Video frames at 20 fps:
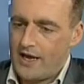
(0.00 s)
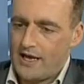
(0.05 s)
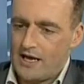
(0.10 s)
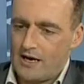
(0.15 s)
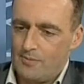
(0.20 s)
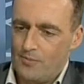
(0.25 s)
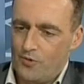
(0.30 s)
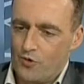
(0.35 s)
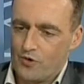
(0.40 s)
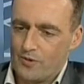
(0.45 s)

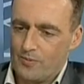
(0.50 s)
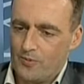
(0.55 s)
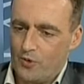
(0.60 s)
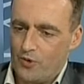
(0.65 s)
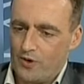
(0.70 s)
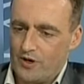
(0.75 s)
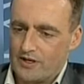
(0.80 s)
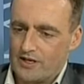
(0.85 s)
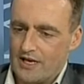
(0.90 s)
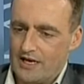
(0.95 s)
are more and
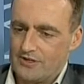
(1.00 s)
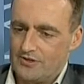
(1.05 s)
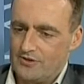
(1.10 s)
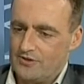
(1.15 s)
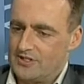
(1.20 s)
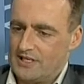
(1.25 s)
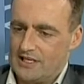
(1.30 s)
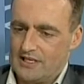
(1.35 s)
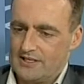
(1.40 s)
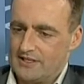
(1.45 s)
more young New
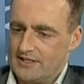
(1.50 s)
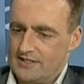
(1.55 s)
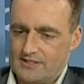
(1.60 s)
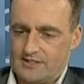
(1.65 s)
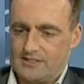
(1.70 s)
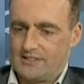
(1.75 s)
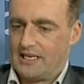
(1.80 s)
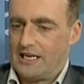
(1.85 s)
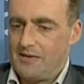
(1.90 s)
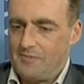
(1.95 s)
Zealanders
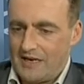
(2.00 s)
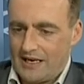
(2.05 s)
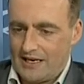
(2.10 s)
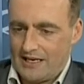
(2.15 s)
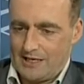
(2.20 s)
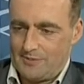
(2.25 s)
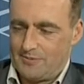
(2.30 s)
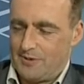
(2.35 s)
seemingly